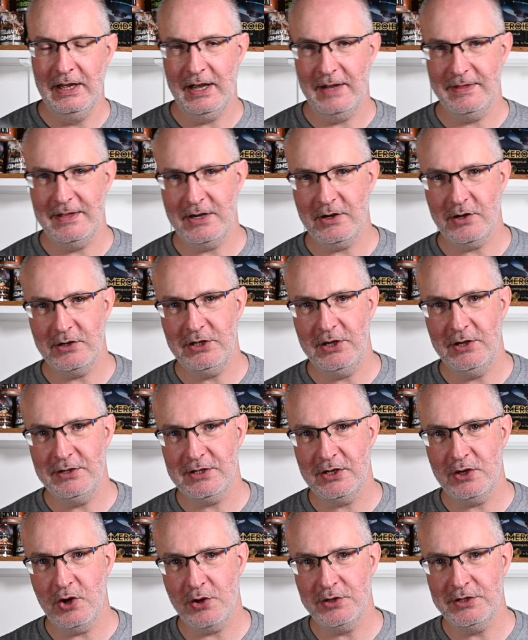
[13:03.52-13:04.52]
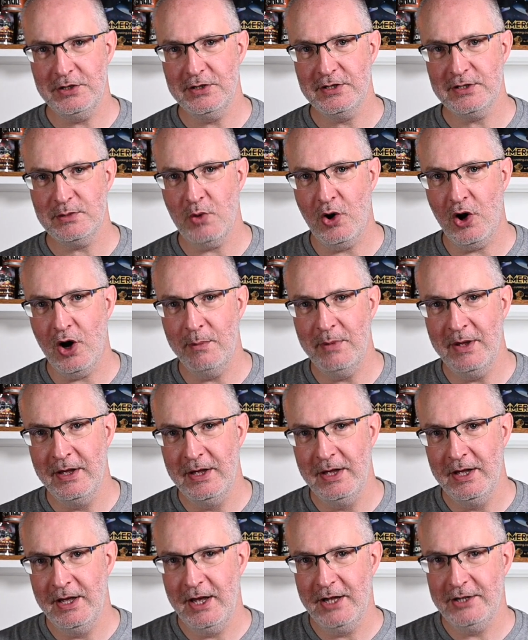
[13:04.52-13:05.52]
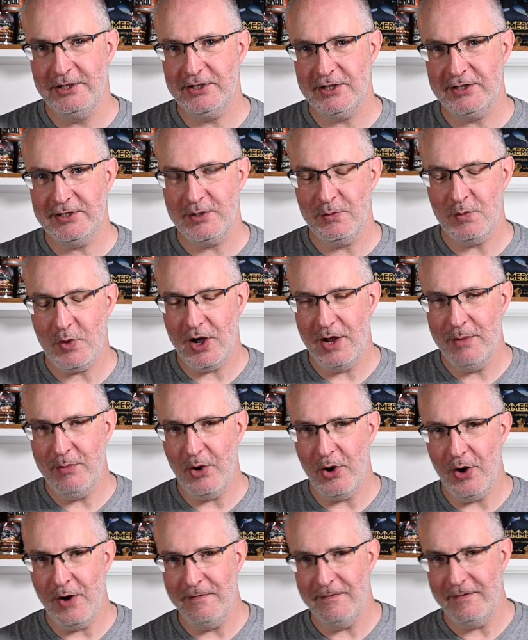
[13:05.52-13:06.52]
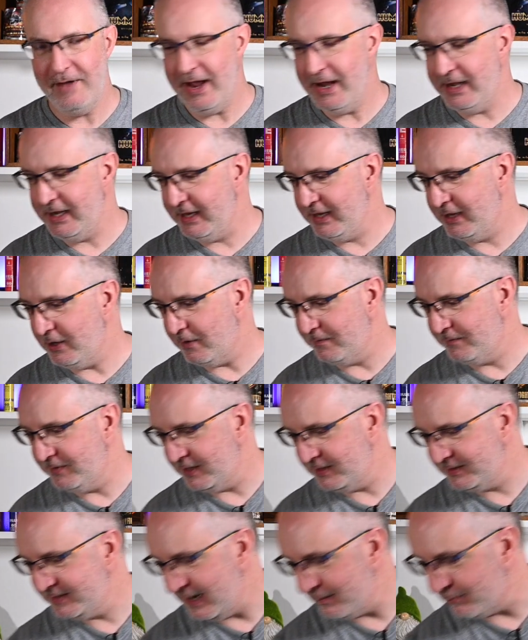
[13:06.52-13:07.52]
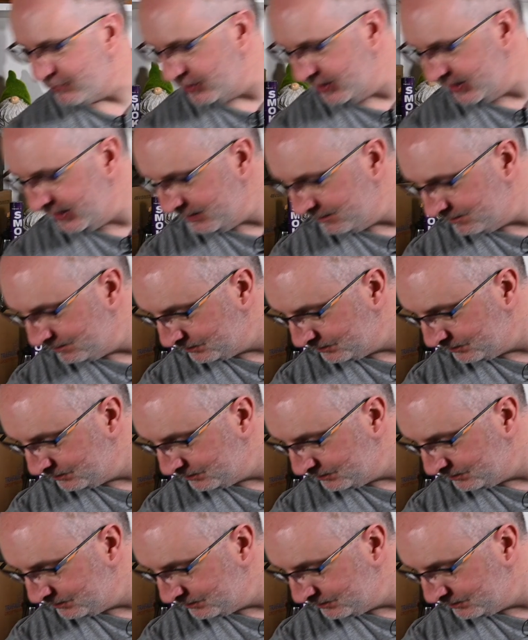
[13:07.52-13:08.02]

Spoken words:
and then I'd use a cotton swab just to wipe off any of the debris.